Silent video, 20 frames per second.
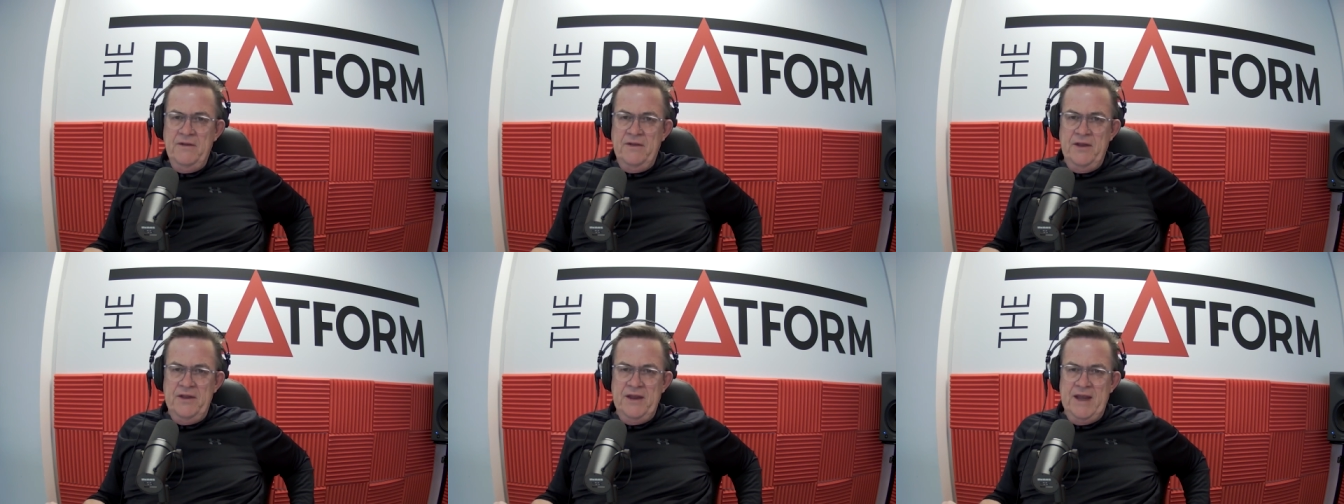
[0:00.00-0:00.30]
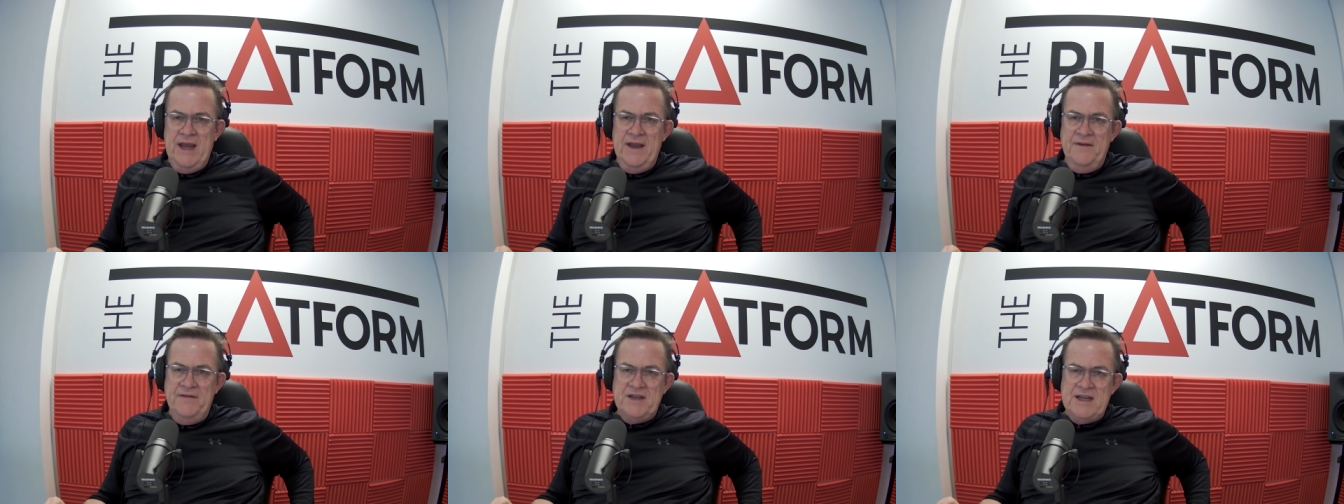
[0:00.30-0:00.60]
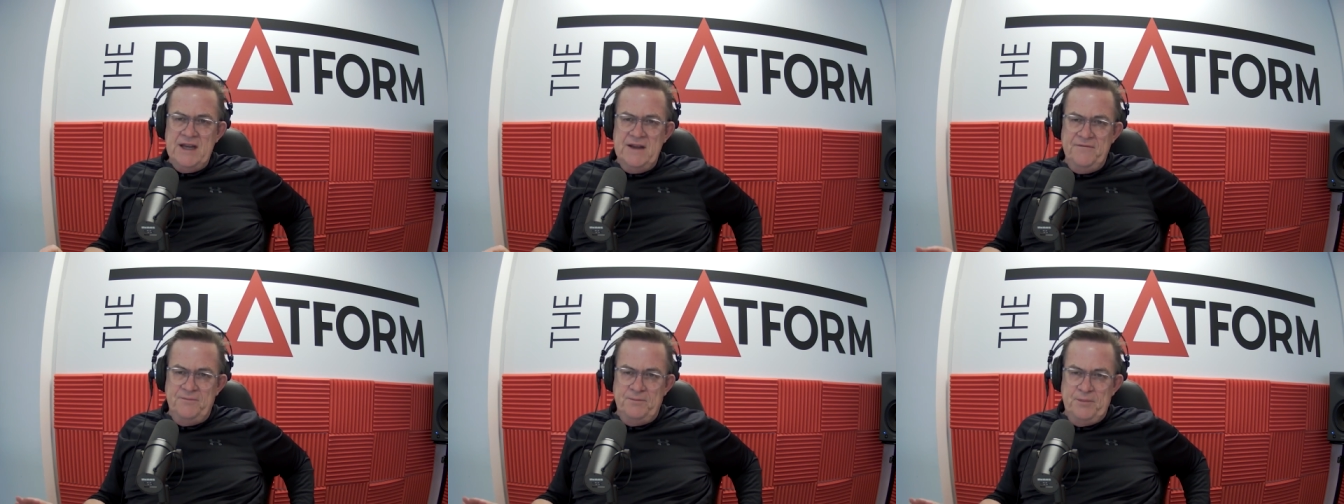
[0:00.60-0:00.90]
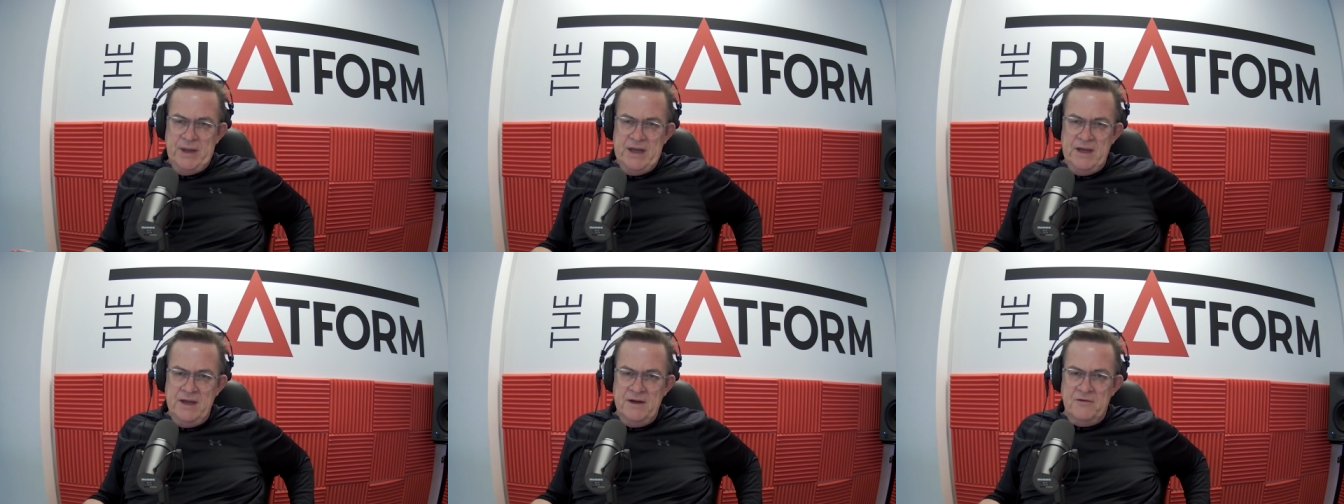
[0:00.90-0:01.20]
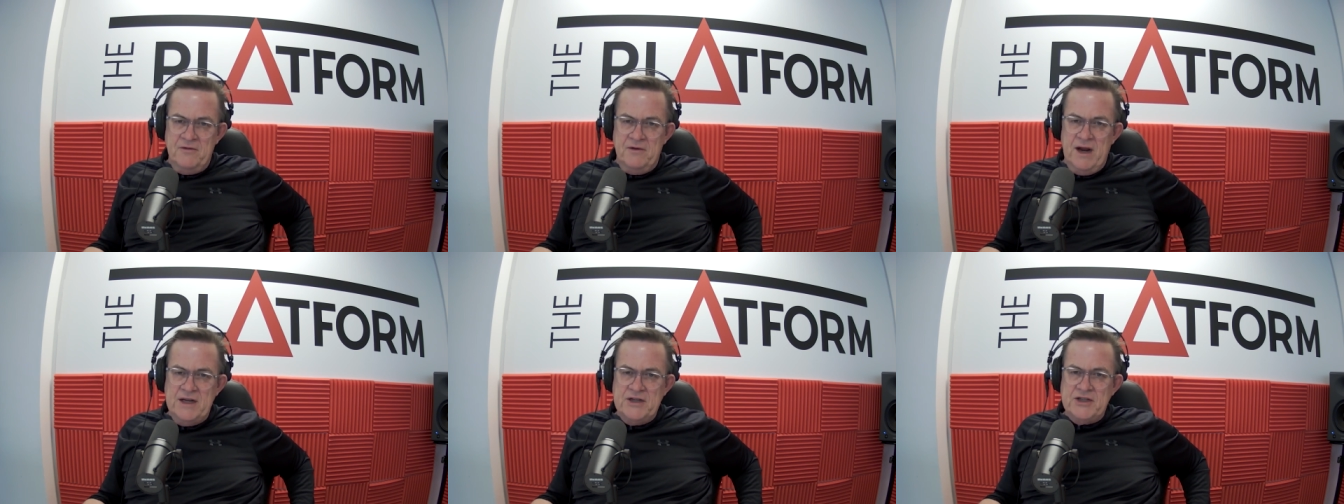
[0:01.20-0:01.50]
that the FCFB
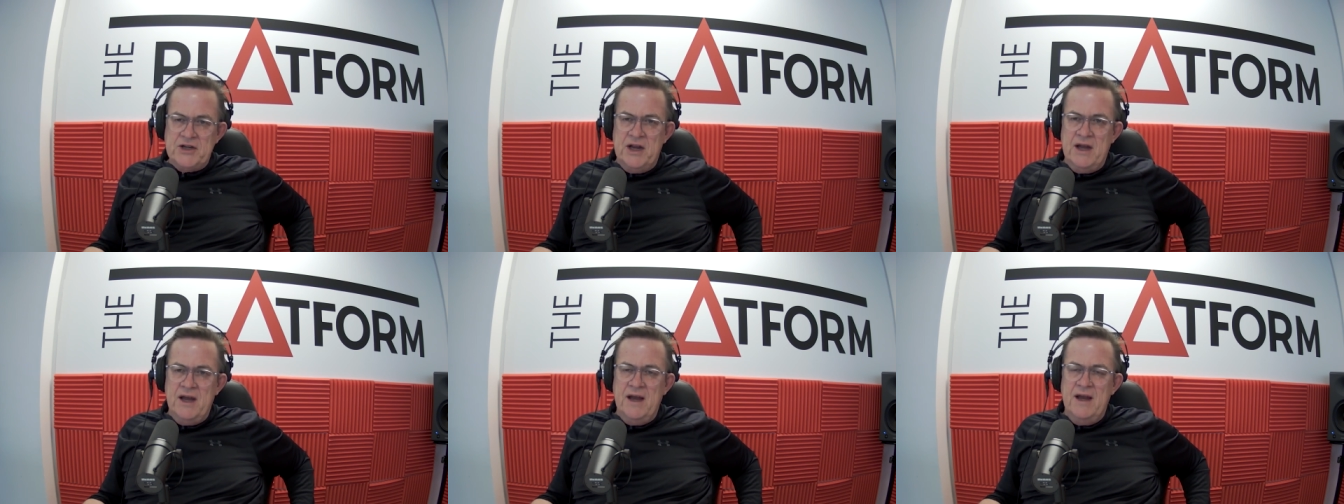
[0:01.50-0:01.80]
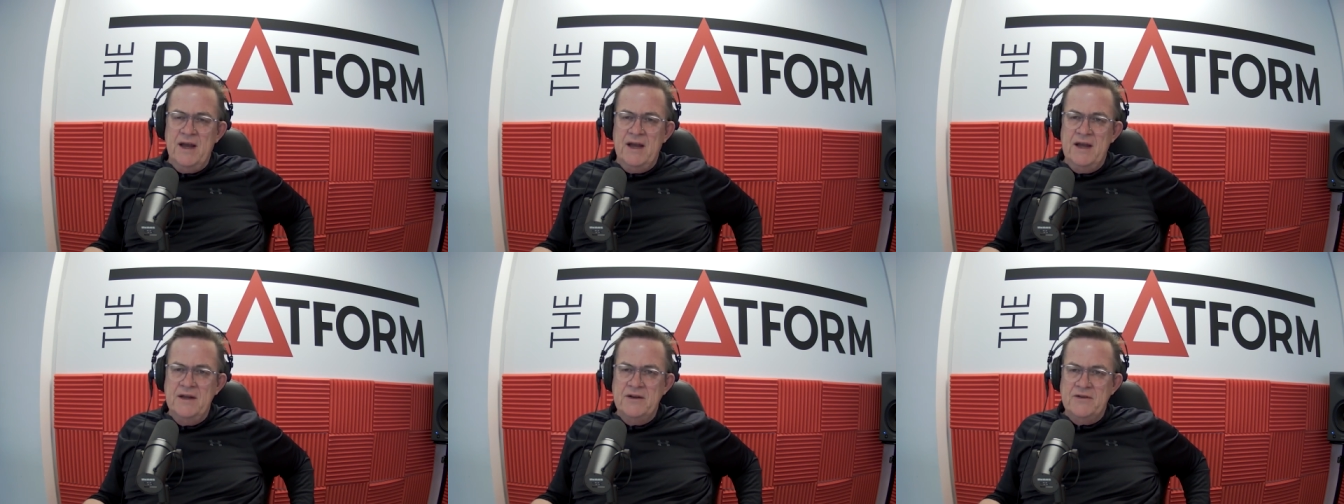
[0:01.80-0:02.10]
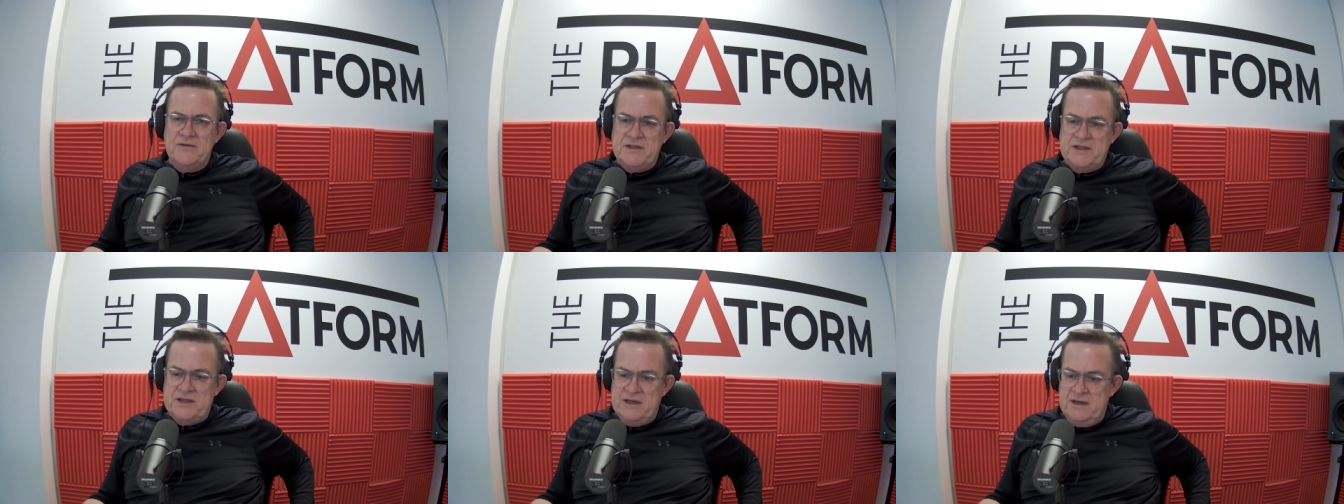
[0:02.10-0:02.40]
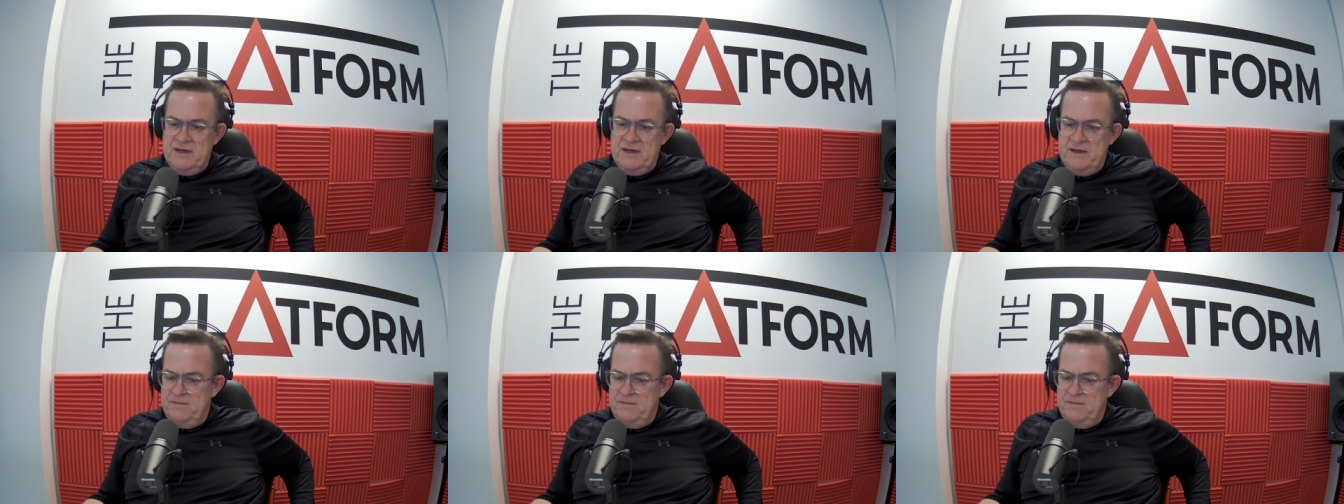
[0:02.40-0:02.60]
in Russia are interested